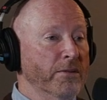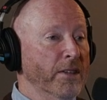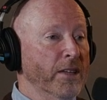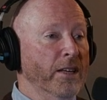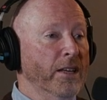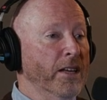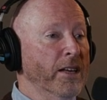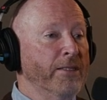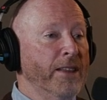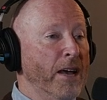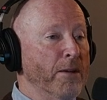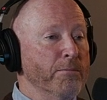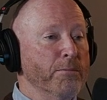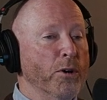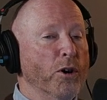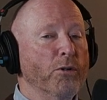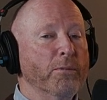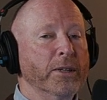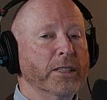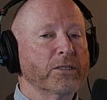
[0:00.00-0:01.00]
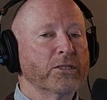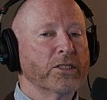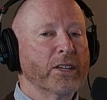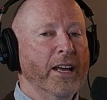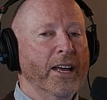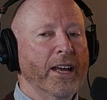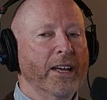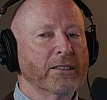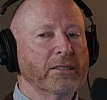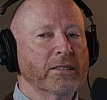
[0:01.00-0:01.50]
yeah, in, in that moment, is.
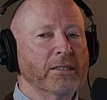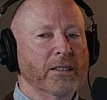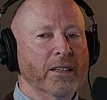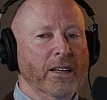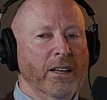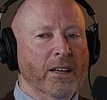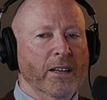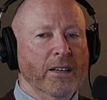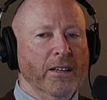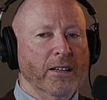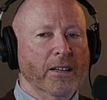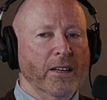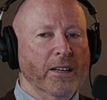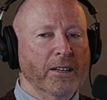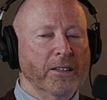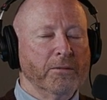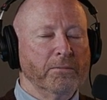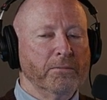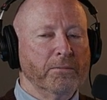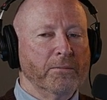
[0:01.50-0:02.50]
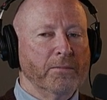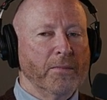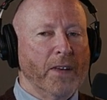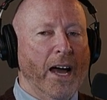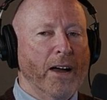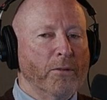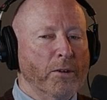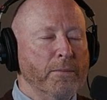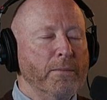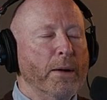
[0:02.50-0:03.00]
and um, I
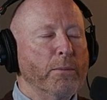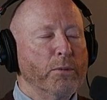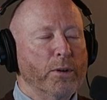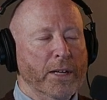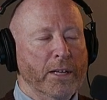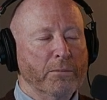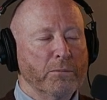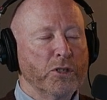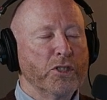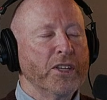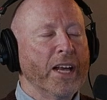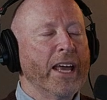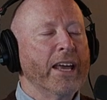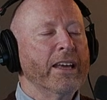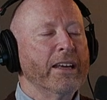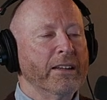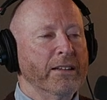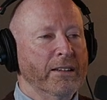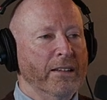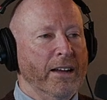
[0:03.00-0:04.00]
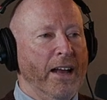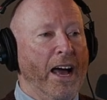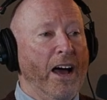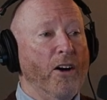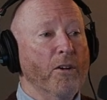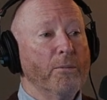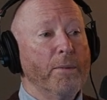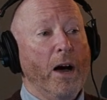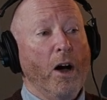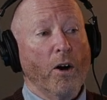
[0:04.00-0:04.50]
remember him saying
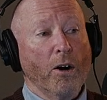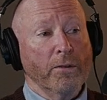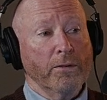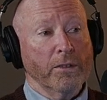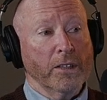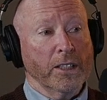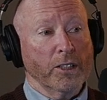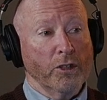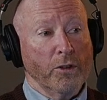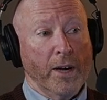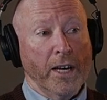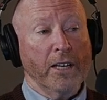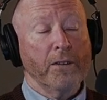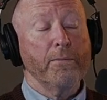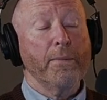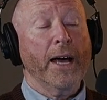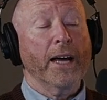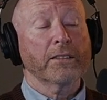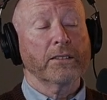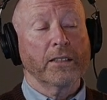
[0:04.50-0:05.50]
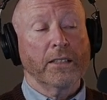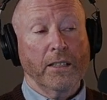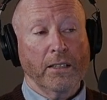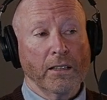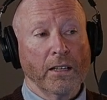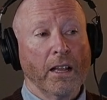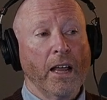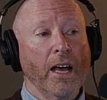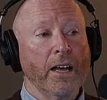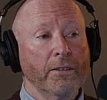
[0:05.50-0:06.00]
how powerfully you had impacted his
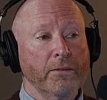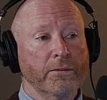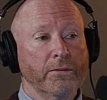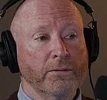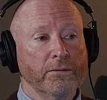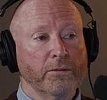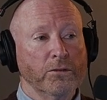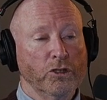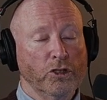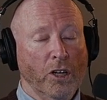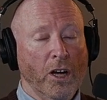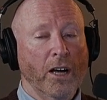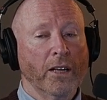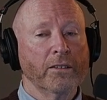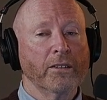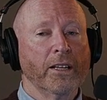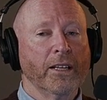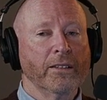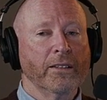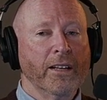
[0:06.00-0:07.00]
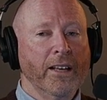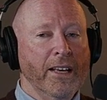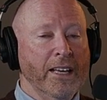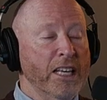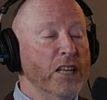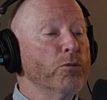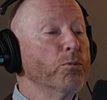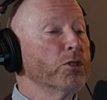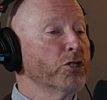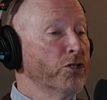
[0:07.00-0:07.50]
life, mm. John. That
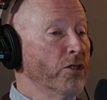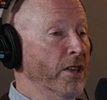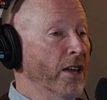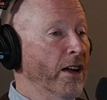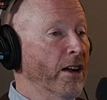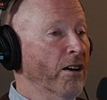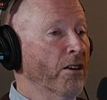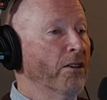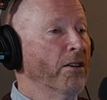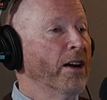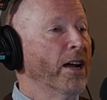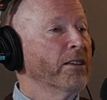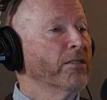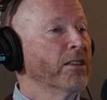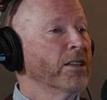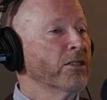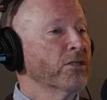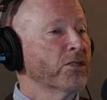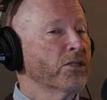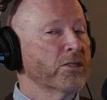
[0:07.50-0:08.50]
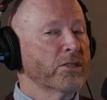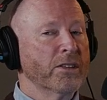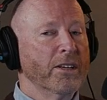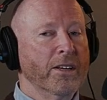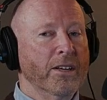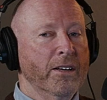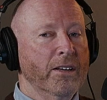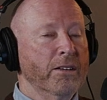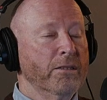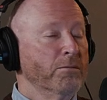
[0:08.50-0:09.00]
he was there mm. at this
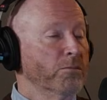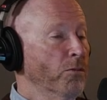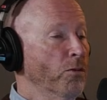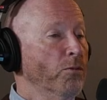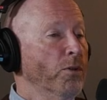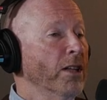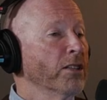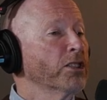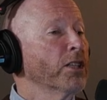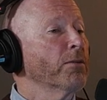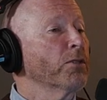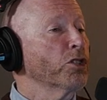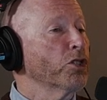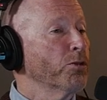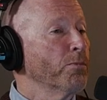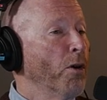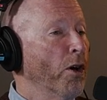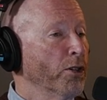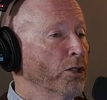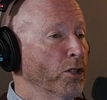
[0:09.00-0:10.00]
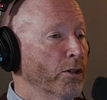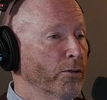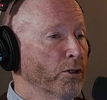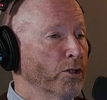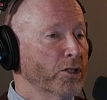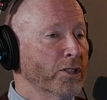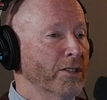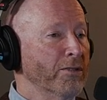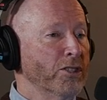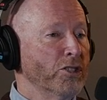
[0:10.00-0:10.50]
relatively small
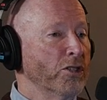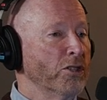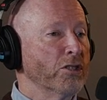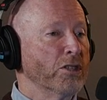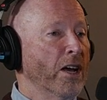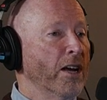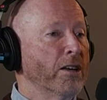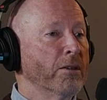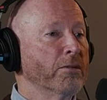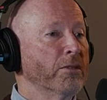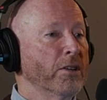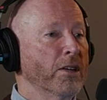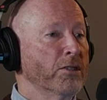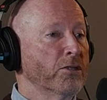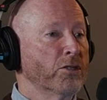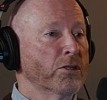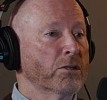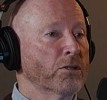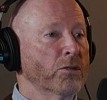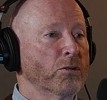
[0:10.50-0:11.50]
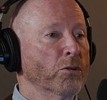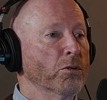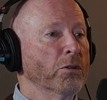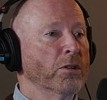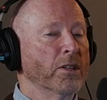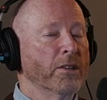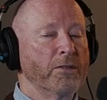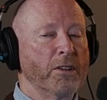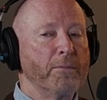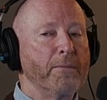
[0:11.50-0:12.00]
university. This is not a, a
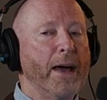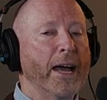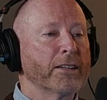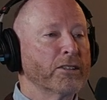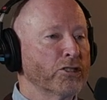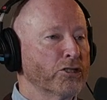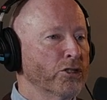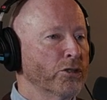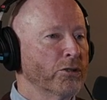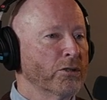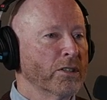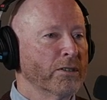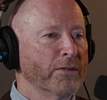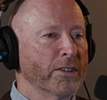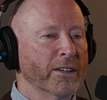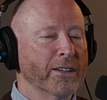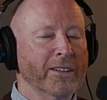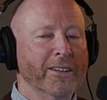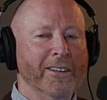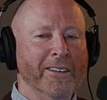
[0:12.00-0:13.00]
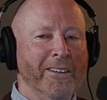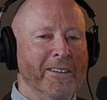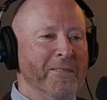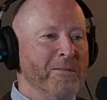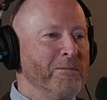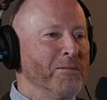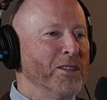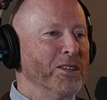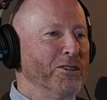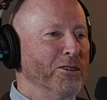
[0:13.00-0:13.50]
school of the magnitude of a,
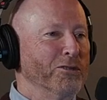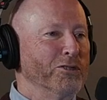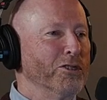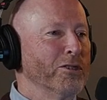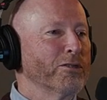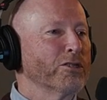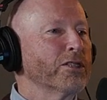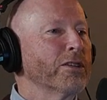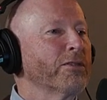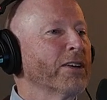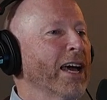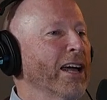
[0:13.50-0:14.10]
you know, University no. of